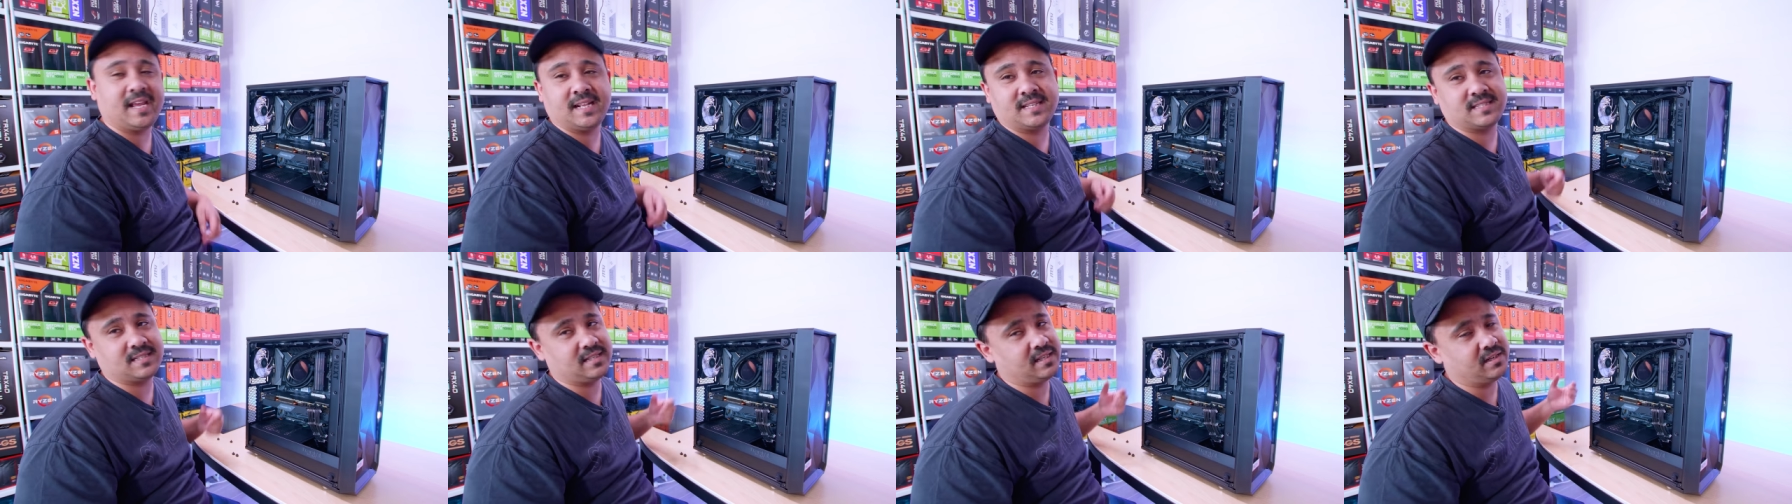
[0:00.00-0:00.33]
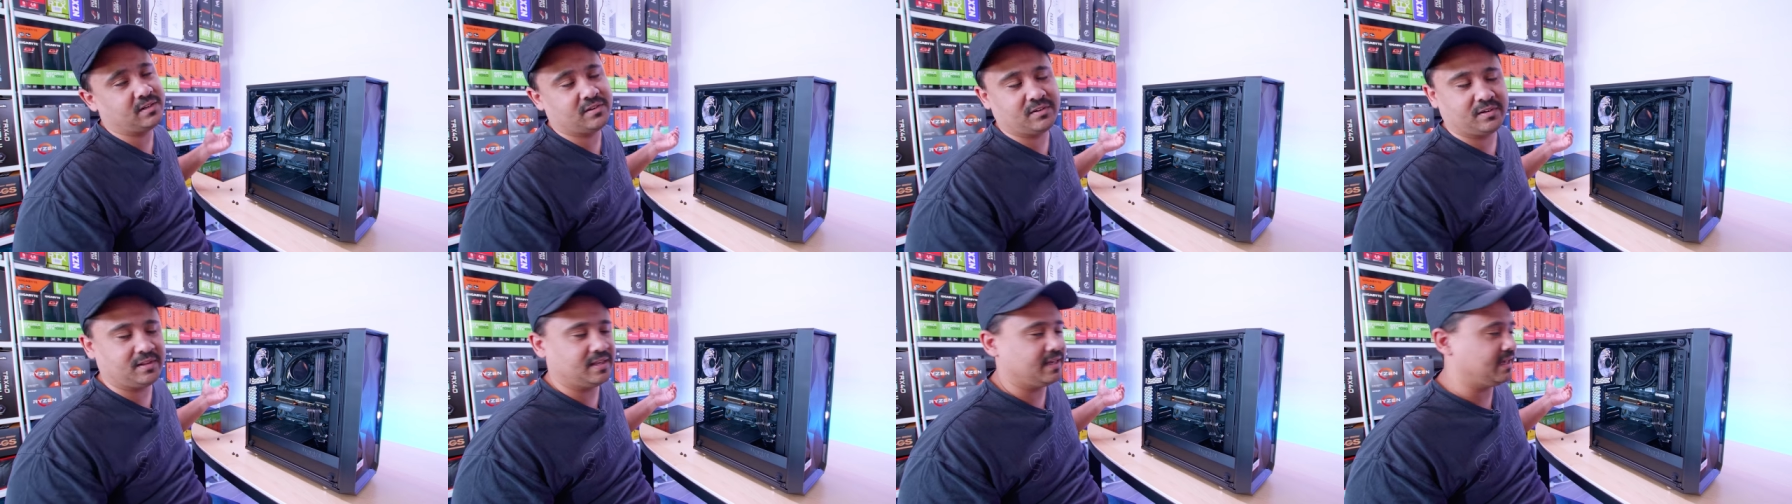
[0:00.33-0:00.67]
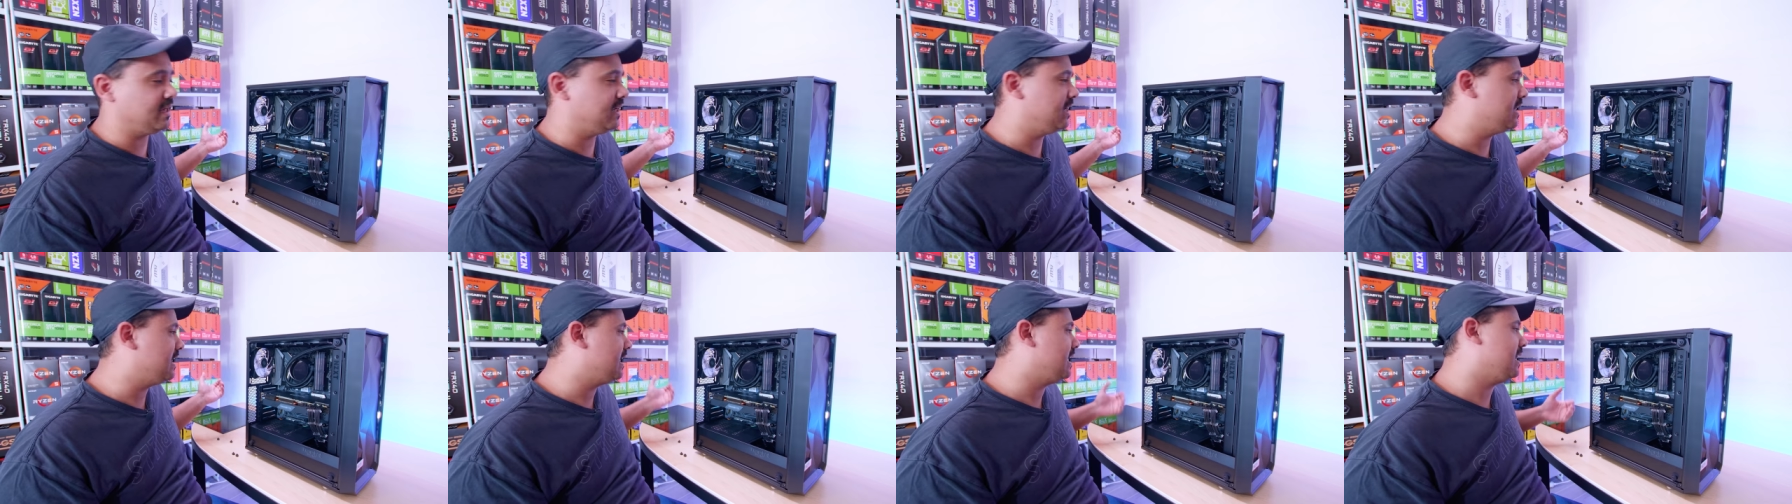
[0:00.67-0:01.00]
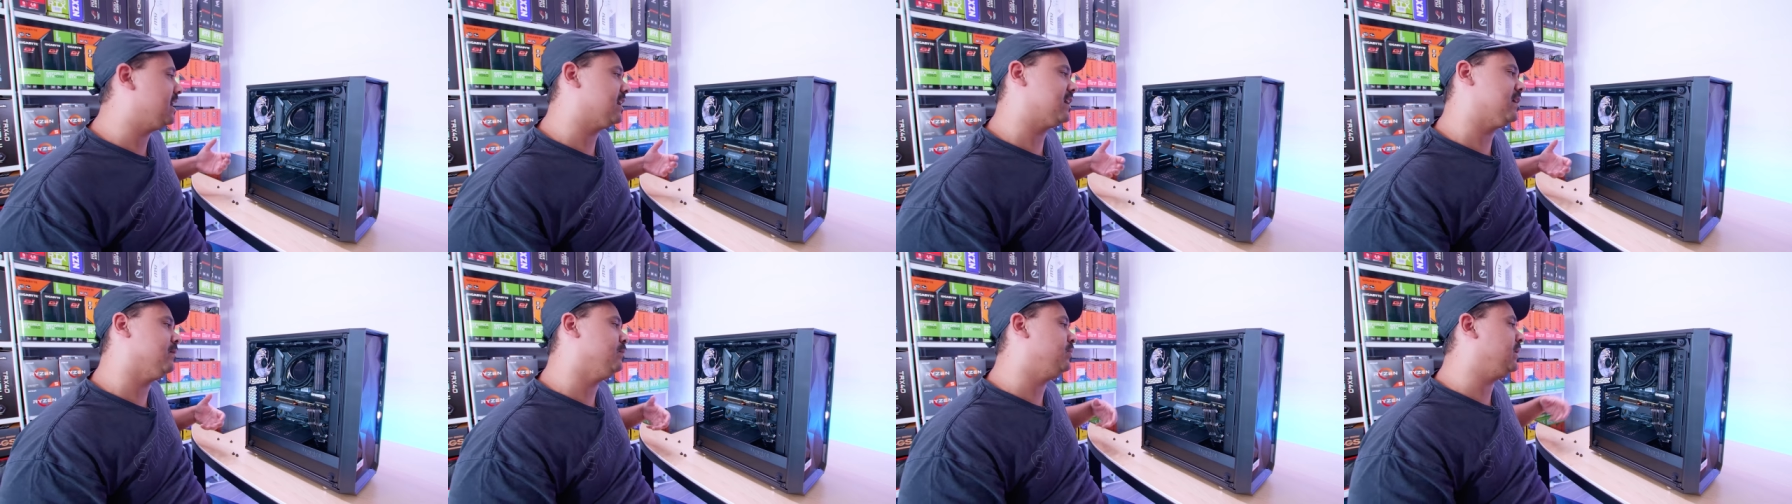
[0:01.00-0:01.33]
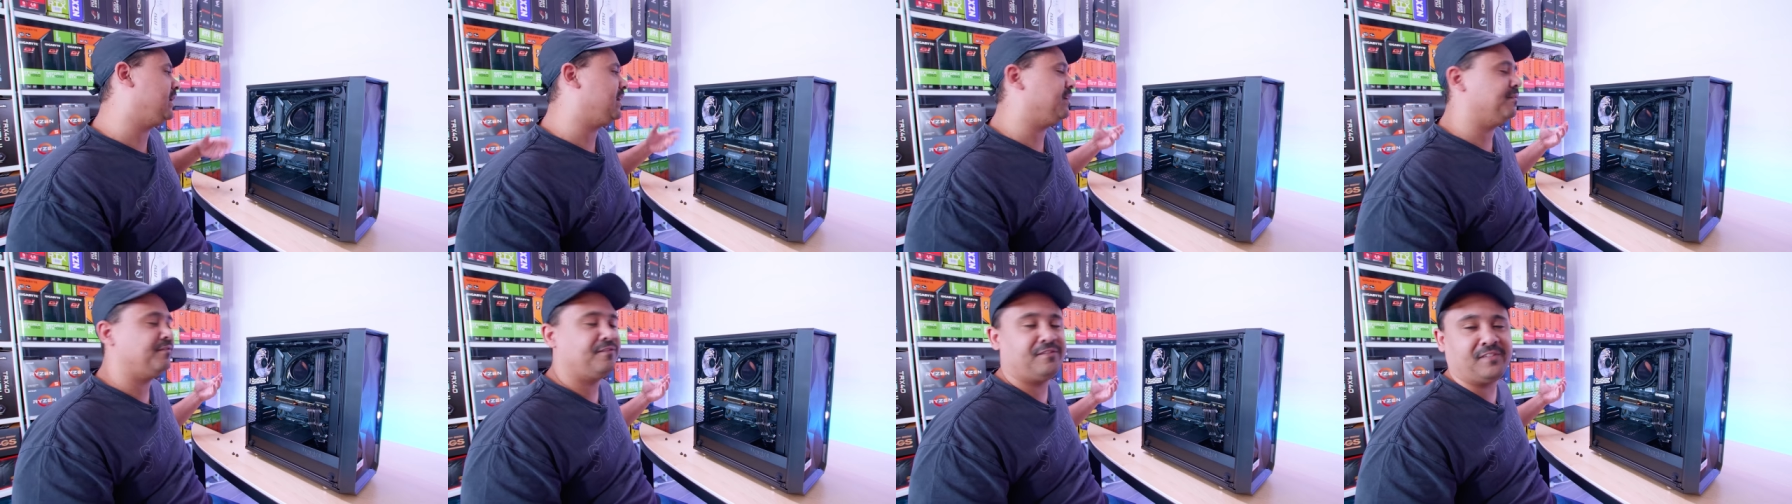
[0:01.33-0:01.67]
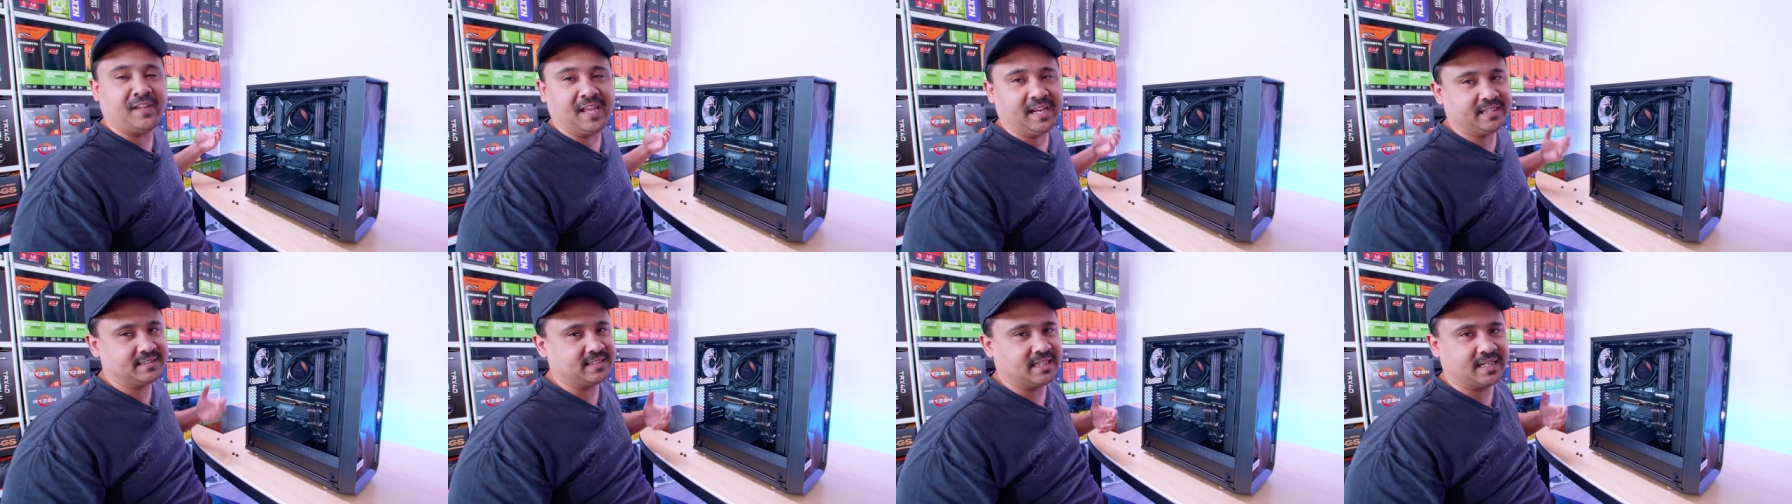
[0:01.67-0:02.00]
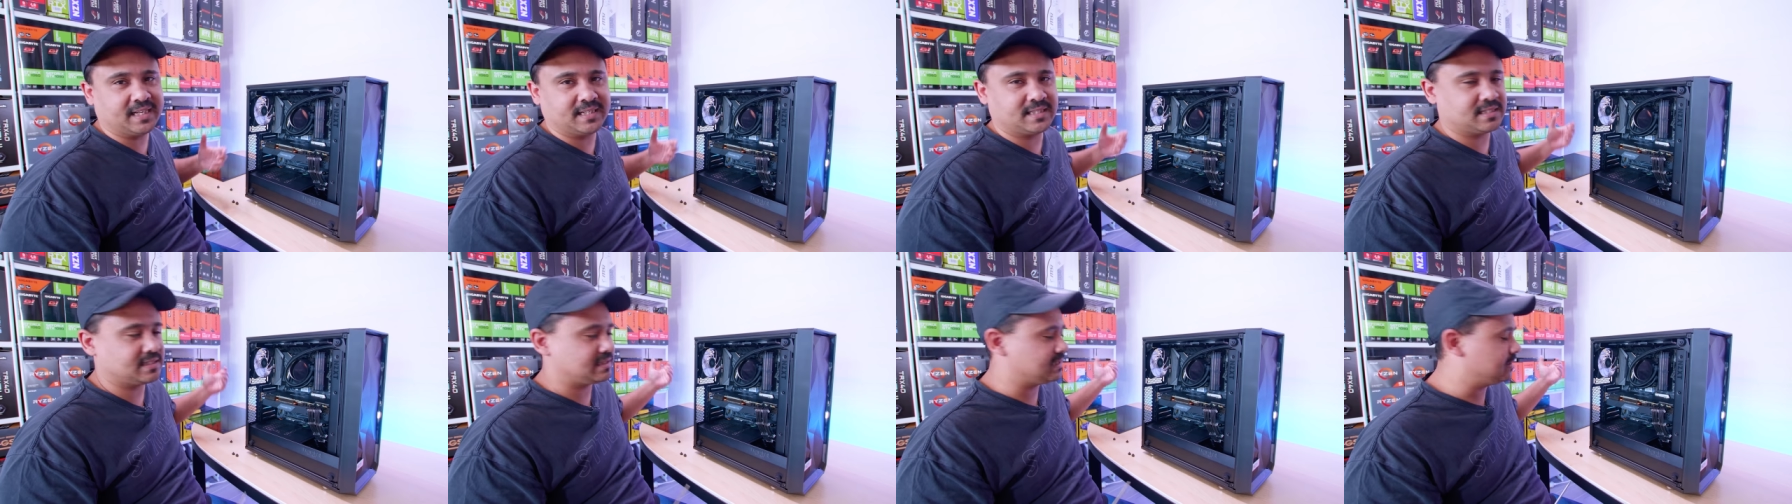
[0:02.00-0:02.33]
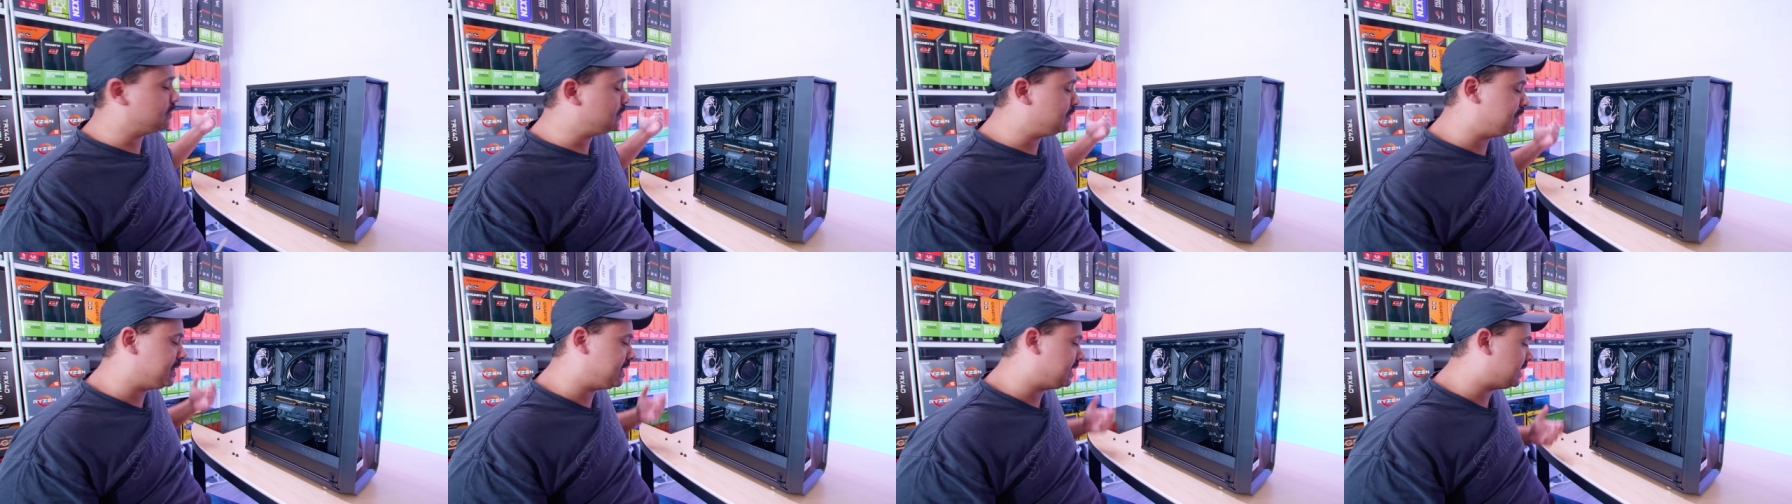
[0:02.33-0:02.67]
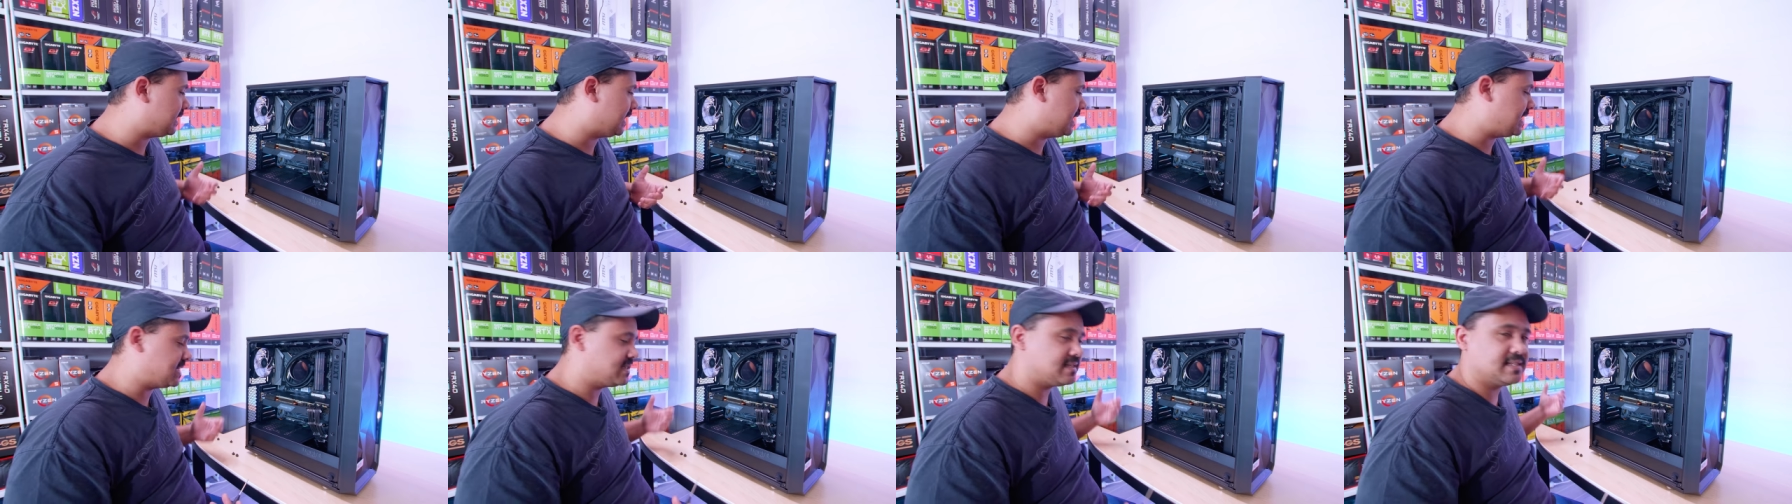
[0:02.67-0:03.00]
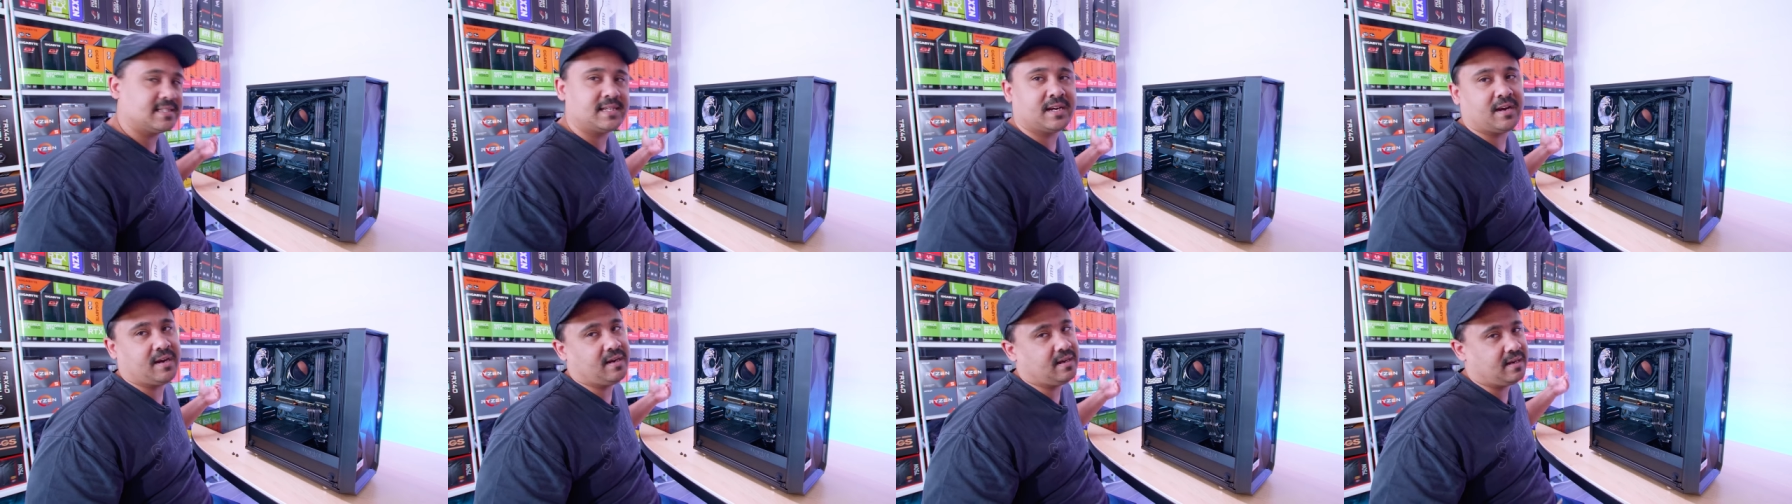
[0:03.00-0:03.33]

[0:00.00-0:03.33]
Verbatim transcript: It's literally complete flex, like it's completely unnecessary.